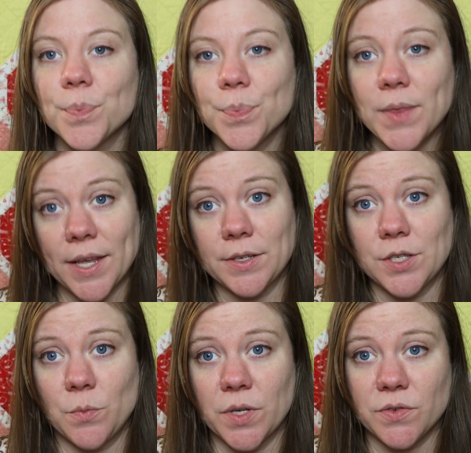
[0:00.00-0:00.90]
Thank you so
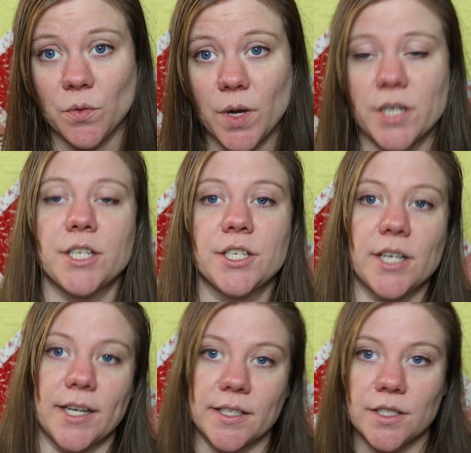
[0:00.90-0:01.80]
much for watching. Shout
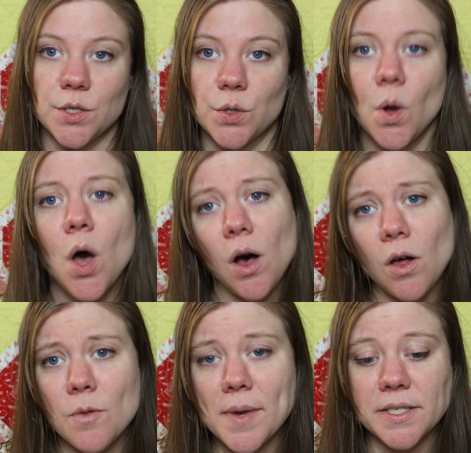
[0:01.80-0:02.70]
out to
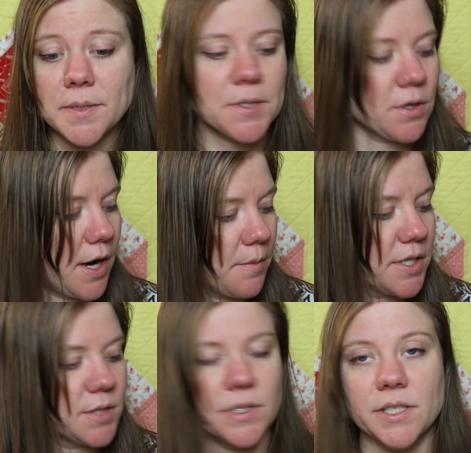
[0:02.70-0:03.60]
all my subscribers,
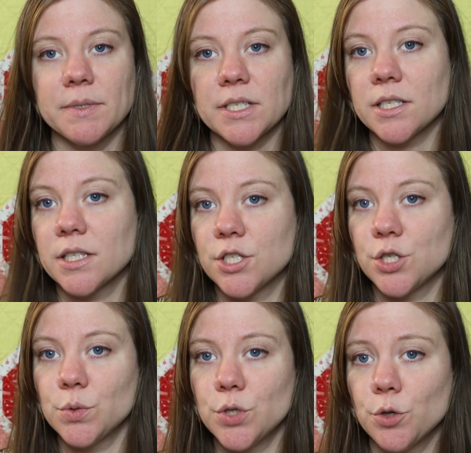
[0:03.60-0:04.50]
but especially the 2
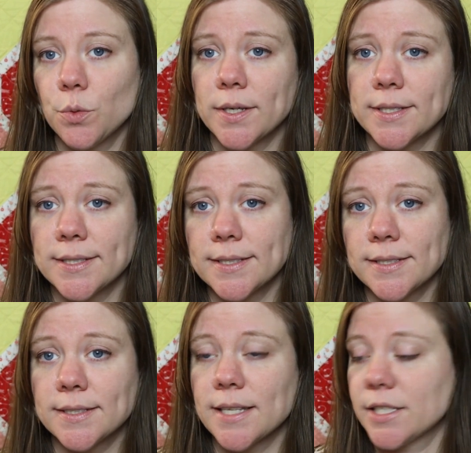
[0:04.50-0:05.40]
new
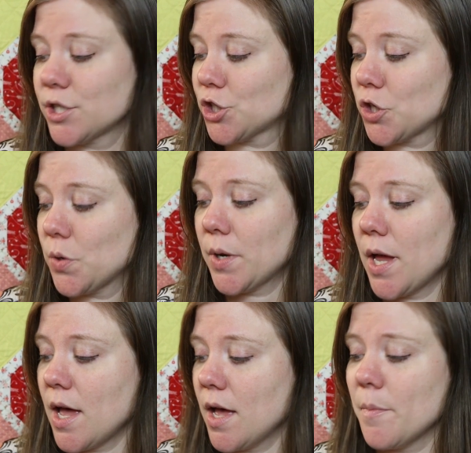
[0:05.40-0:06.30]
ones that just showed
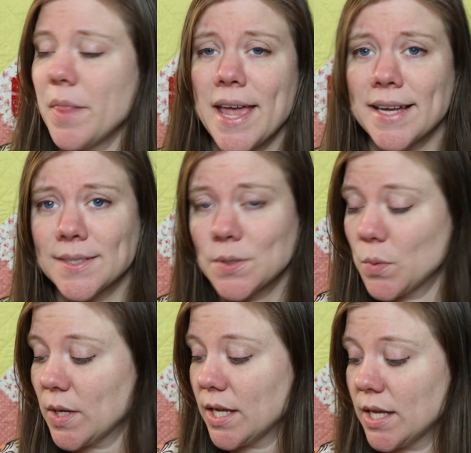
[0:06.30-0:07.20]
up last
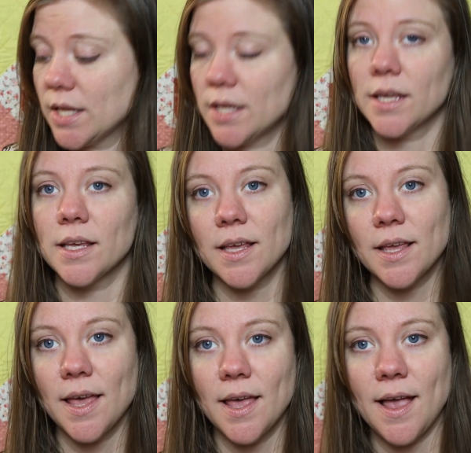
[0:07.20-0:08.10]
week.
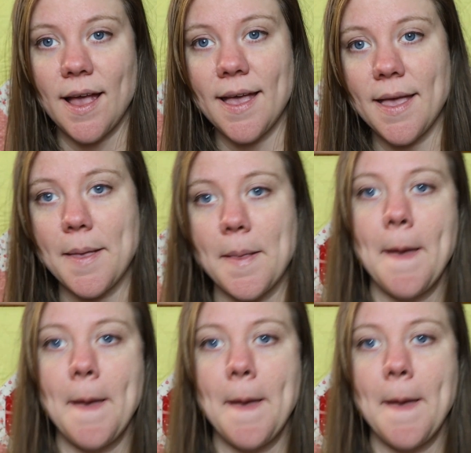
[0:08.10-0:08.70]
And